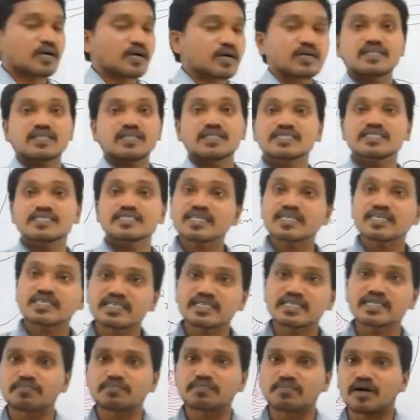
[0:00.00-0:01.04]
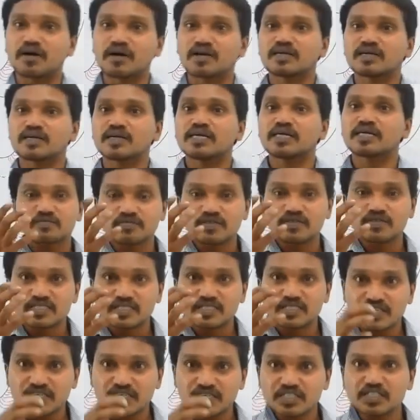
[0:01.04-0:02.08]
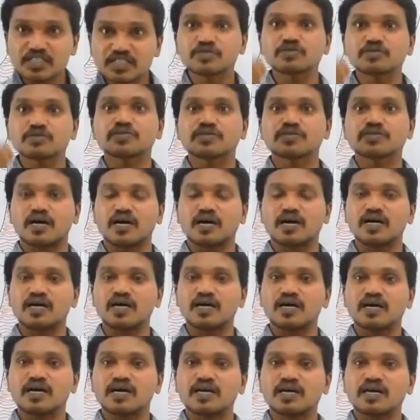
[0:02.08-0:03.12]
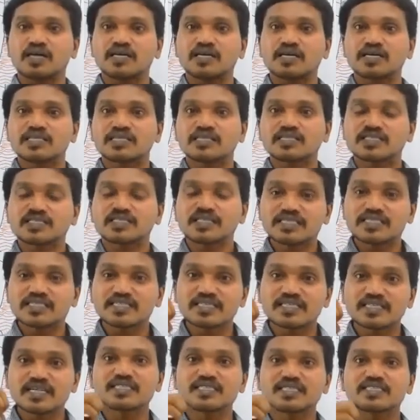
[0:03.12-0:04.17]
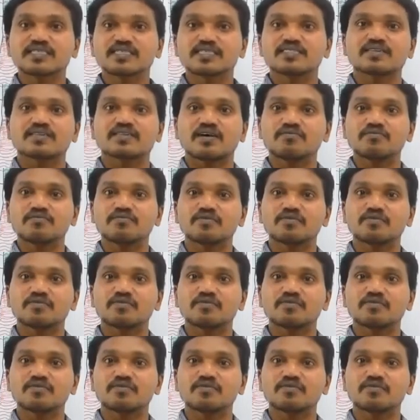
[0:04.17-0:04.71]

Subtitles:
the sensory part, which receives the sensations of